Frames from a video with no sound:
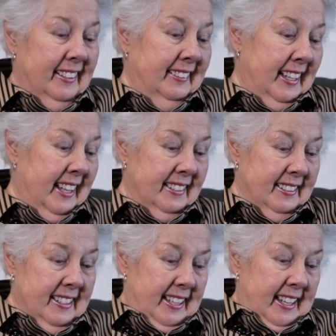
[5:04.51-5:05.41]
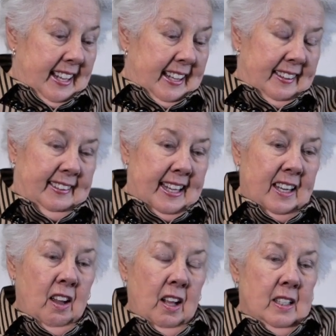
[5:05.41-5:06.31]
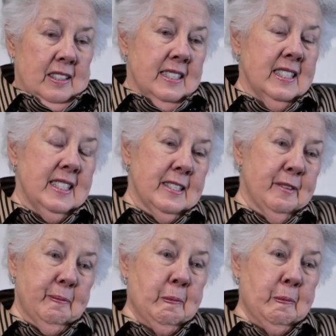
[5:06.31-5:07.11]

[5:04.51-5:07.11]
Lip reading: like that. They called us